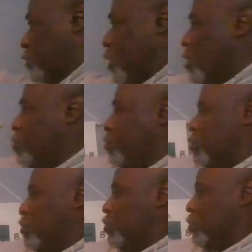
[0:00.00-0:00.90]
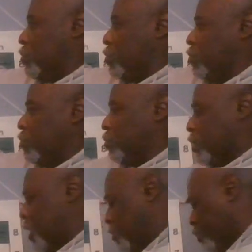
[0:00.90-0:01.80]
oh,
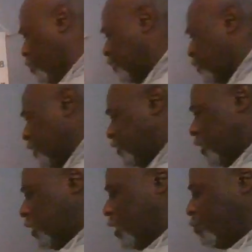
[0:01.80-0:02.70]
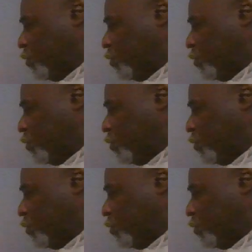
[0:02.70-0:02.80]
king moves. Let's say the king